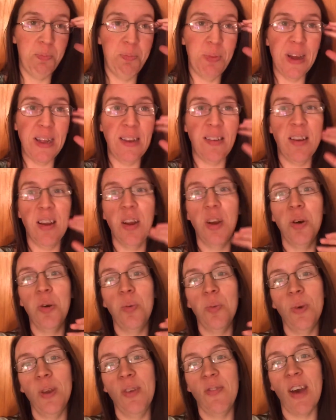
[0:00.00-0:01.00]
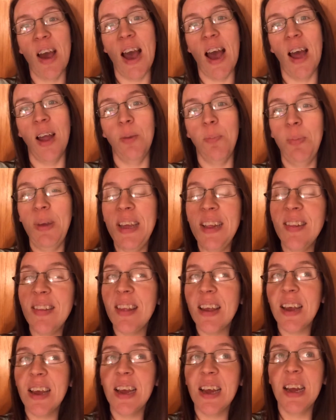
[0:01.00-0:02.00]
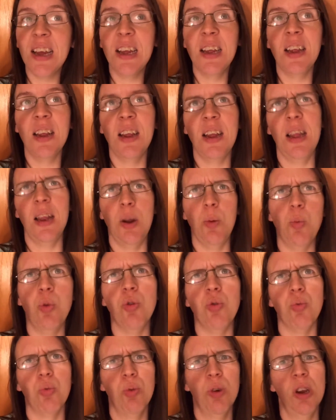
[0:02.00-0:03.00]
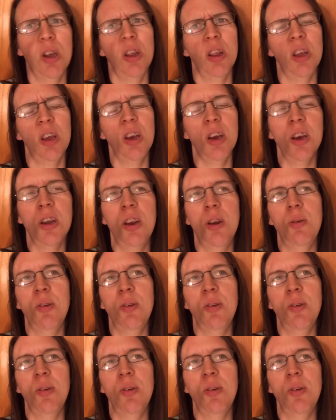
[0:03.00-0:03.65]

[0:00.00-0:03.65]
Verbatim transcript: But we've had pizza and it was really good.